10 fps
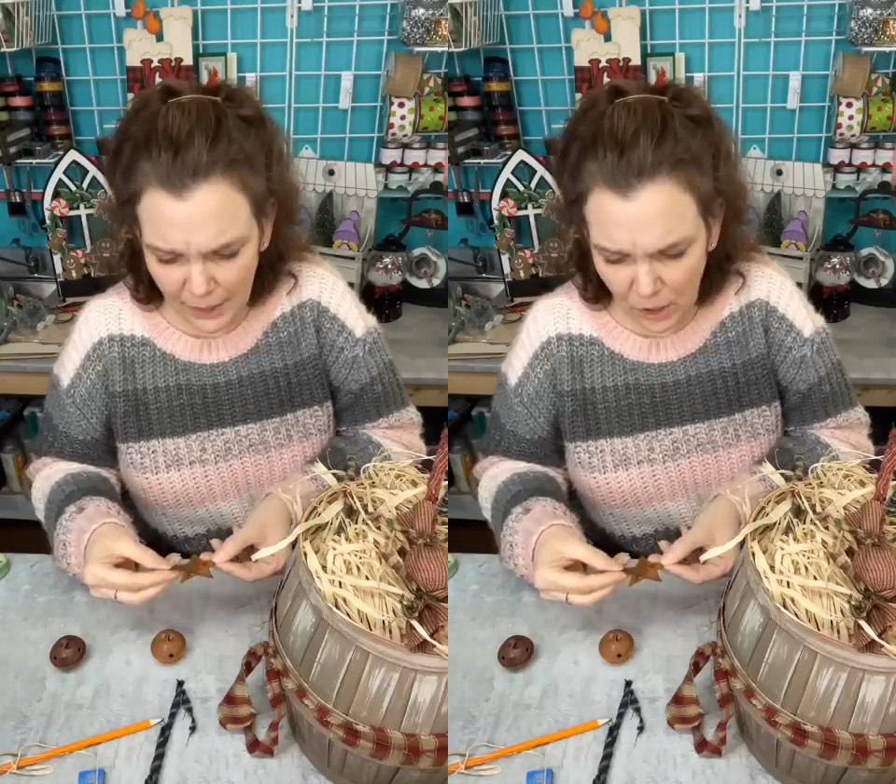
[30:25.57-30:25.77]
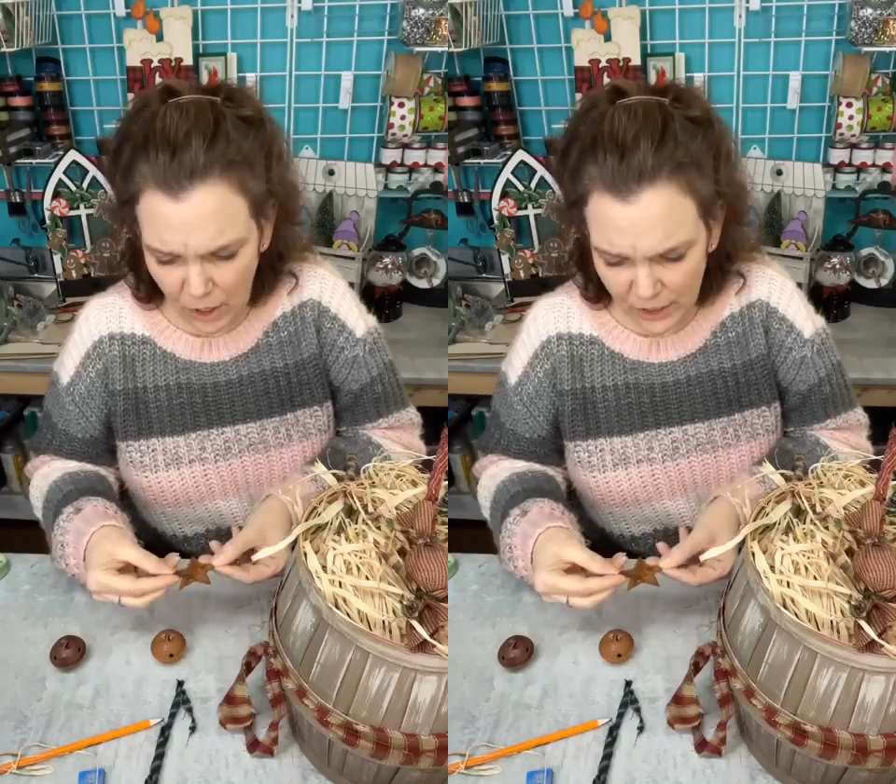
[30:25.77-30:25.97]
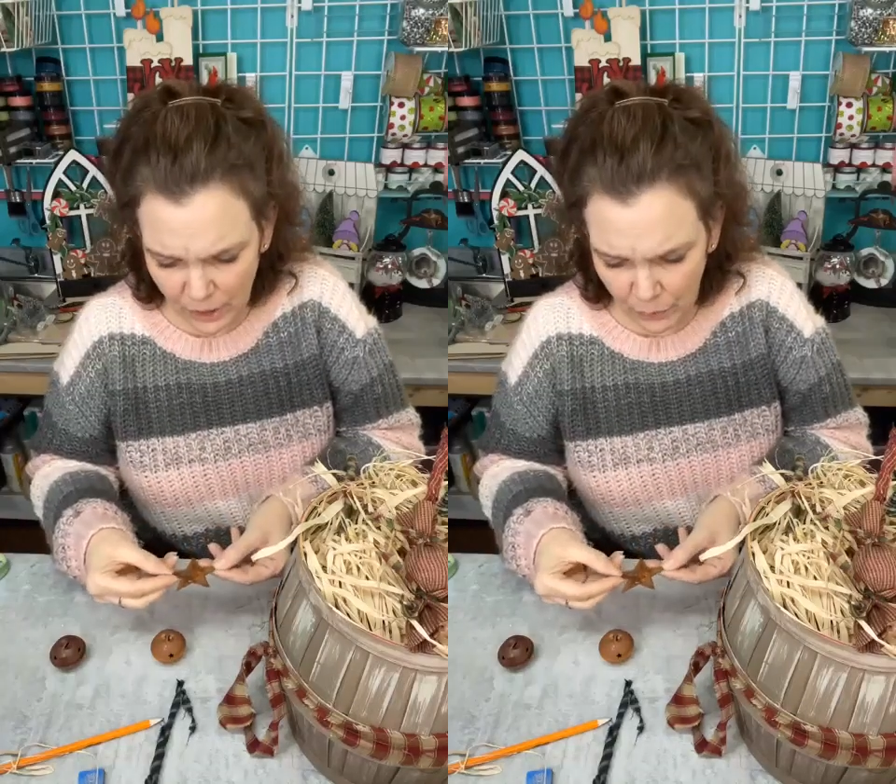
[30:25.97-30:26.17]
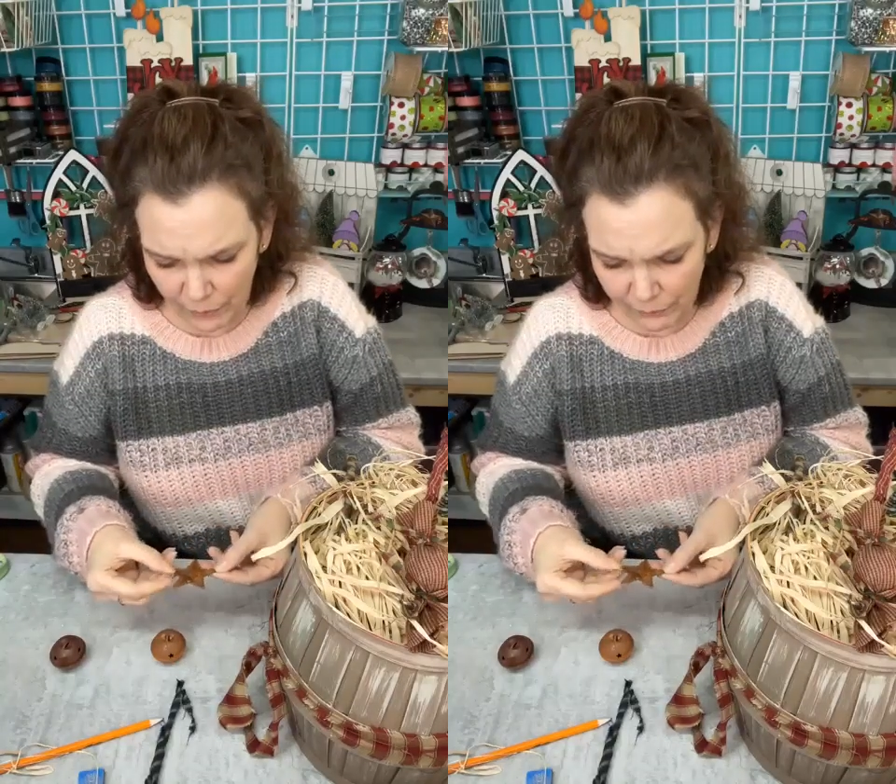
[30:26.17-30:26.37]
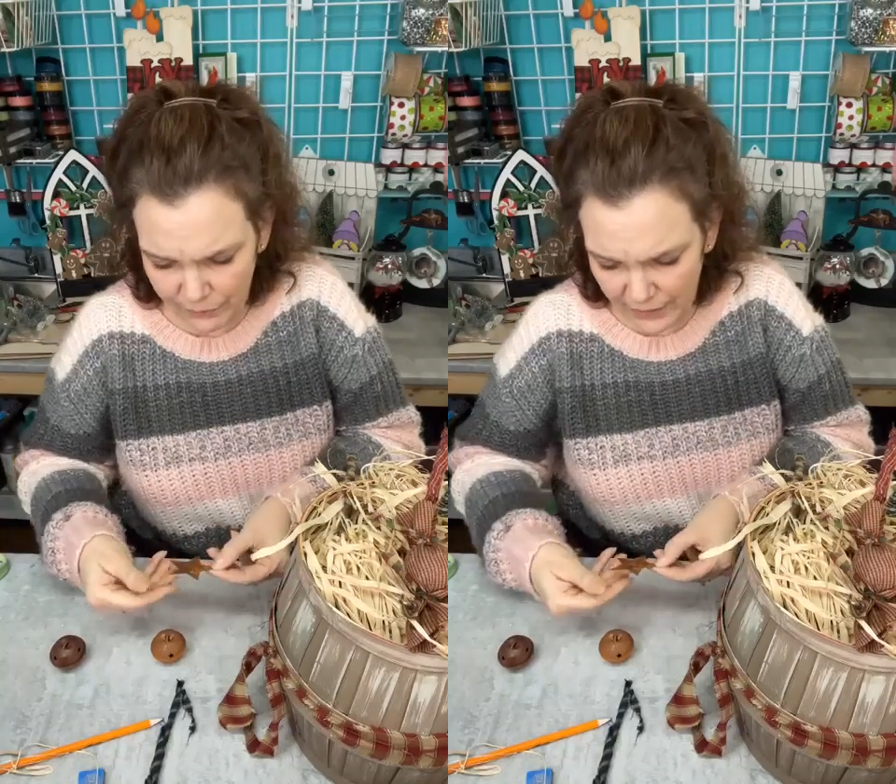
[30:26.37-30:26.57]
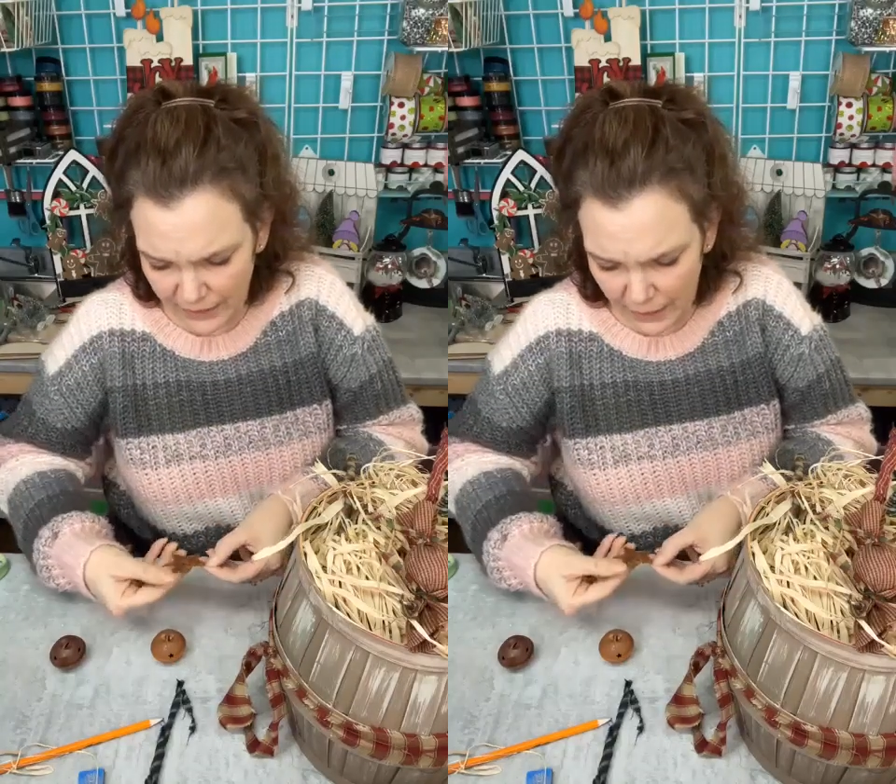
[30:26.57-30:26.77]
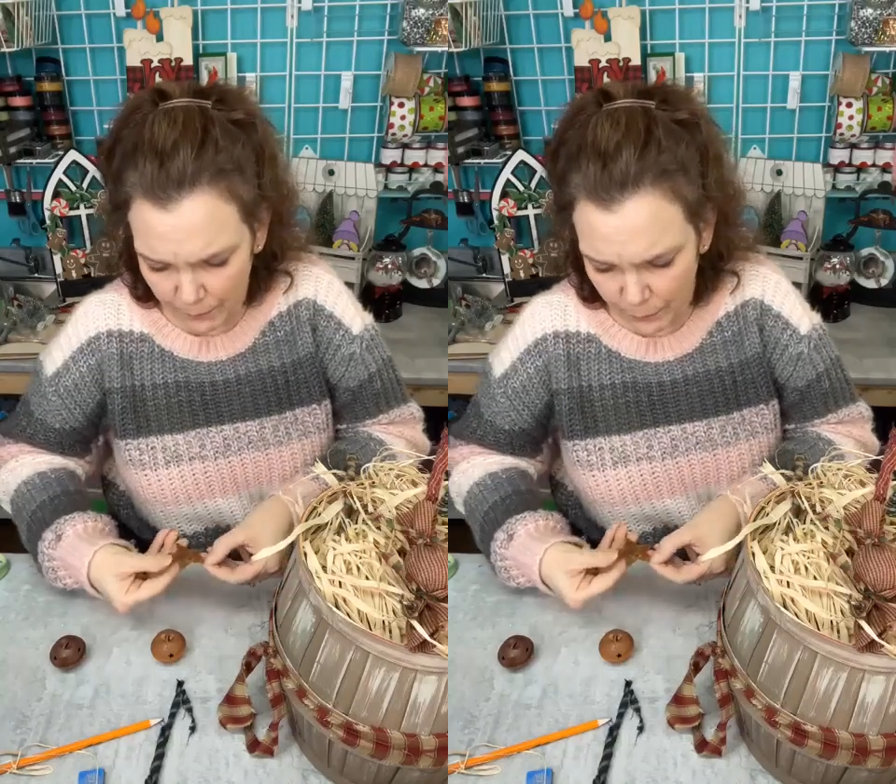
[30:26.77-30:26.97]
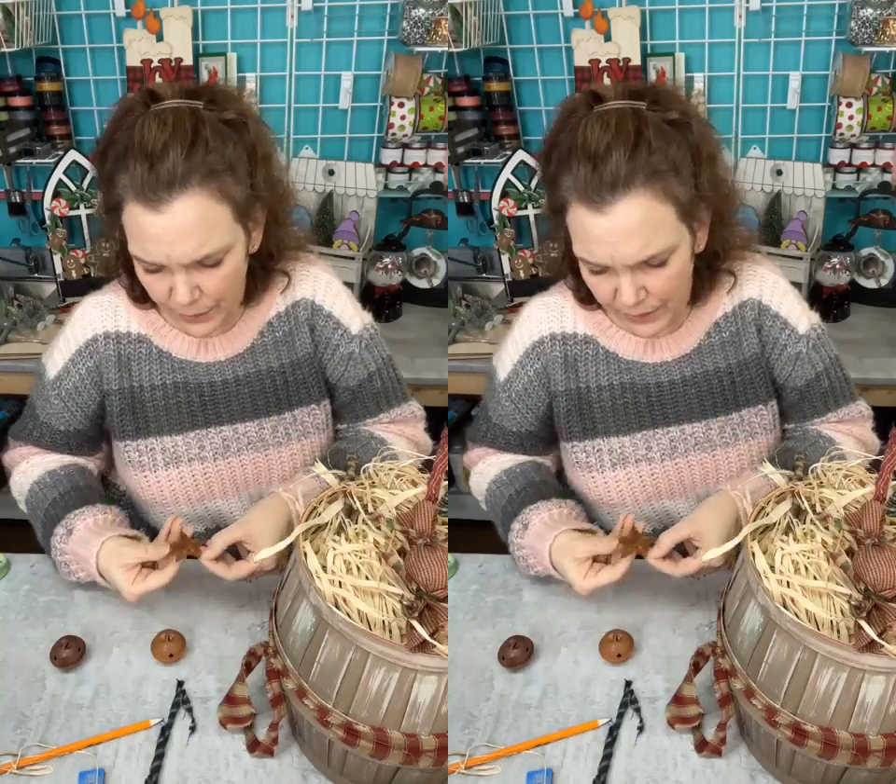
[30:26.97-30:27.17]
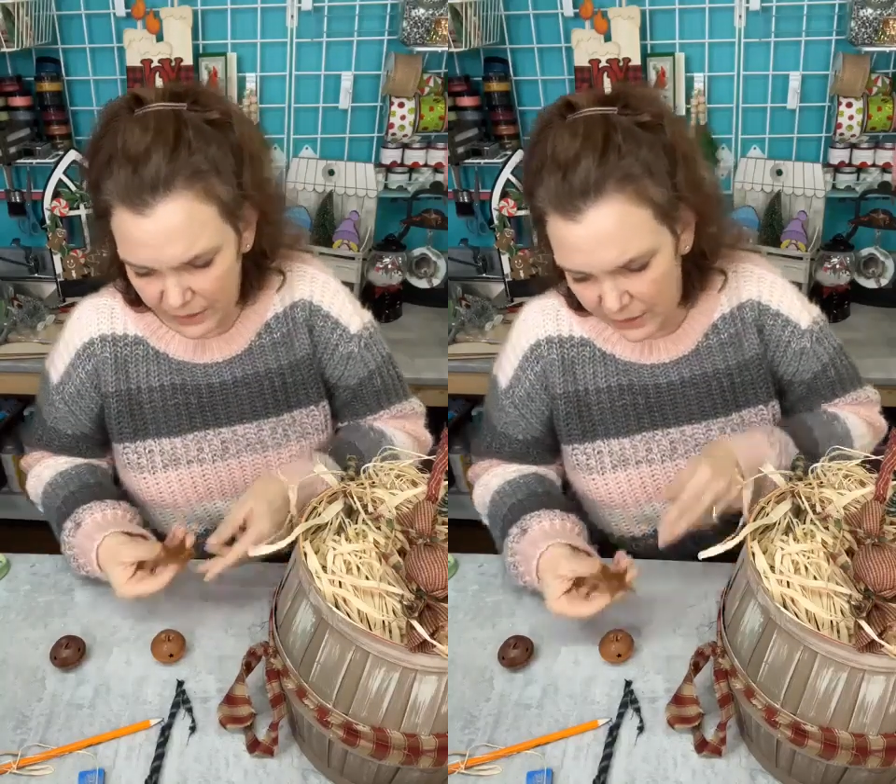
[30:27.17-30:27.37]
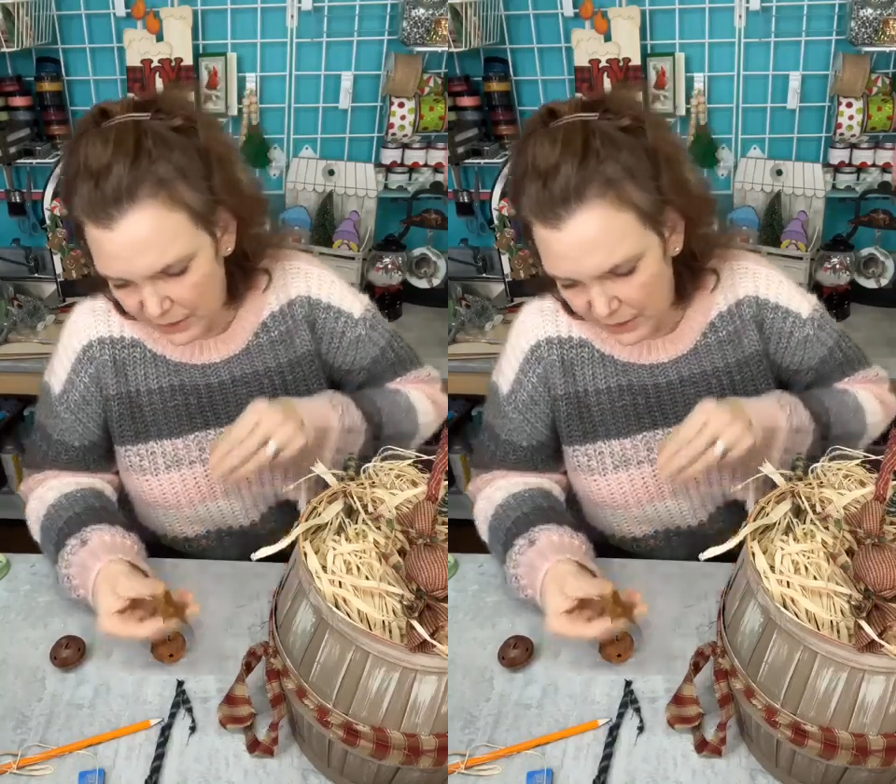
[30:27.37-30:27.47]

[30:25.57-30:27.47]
my gosh, I want to fill it up with,